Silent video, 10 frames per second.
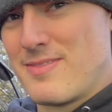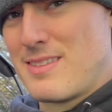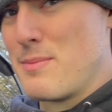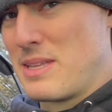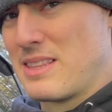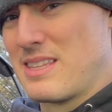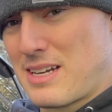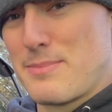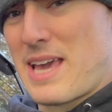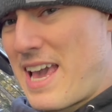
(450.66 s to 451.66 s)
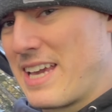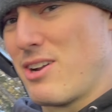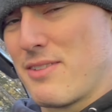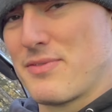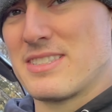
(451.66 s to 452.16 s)
gonna be
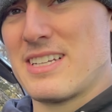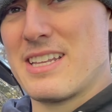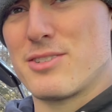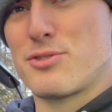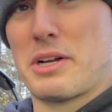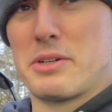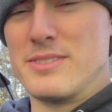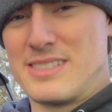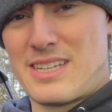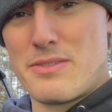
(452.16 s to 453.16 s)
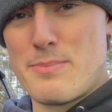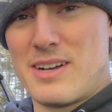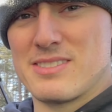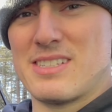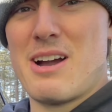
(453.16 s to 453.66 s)
hanging off the side of the truck going 70
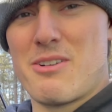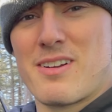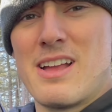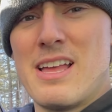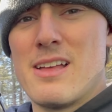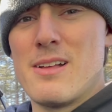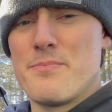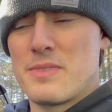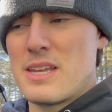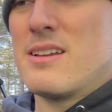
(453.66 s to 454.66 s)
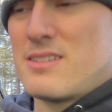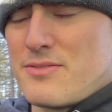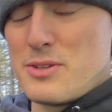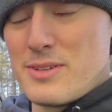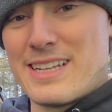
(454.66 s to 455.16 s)
miles an hour
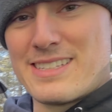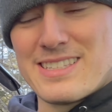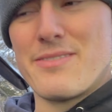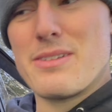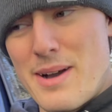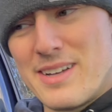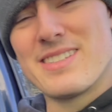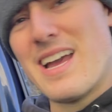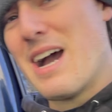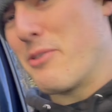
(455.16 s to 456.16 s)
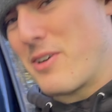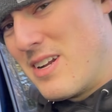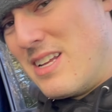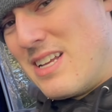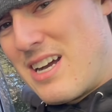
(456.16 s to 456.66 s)
if you can get to 70 miles an
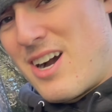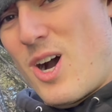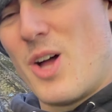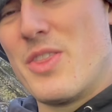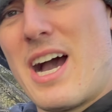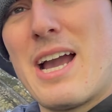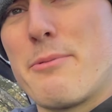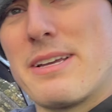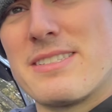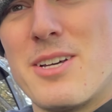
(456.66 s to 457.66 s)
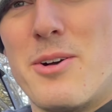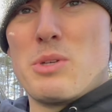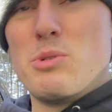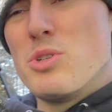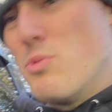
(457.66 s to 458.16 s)
hour on the highway. So
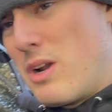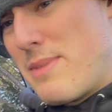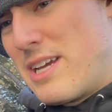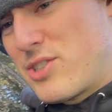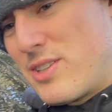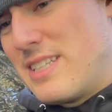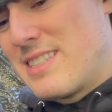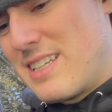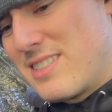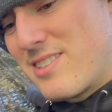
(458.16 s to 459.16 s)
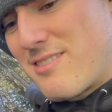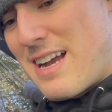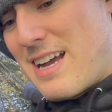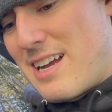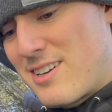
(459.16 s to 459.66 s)
you do want to make sure these things
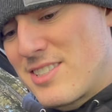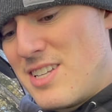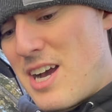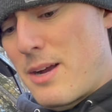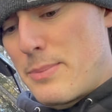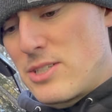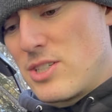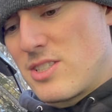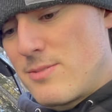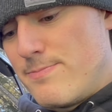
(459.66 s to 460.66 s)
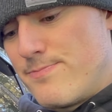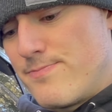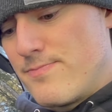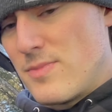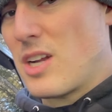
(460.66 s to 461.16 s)
are snug, but just
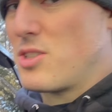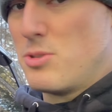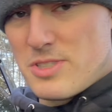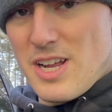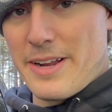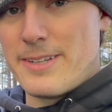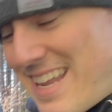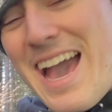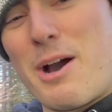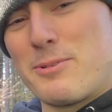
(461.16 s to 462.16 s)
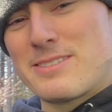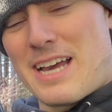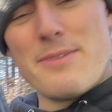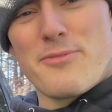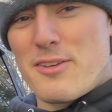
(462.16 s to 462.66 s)
not too snug. Now,
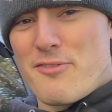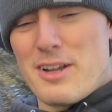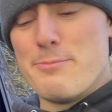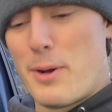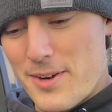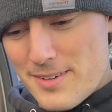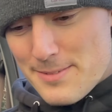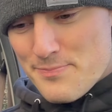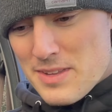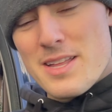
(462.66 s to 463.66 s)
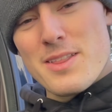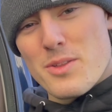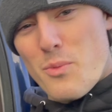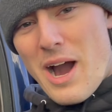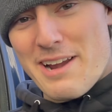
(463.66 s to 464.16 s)
time for the fun part,
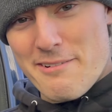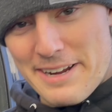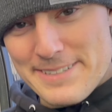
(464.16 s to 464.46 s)
the wiring.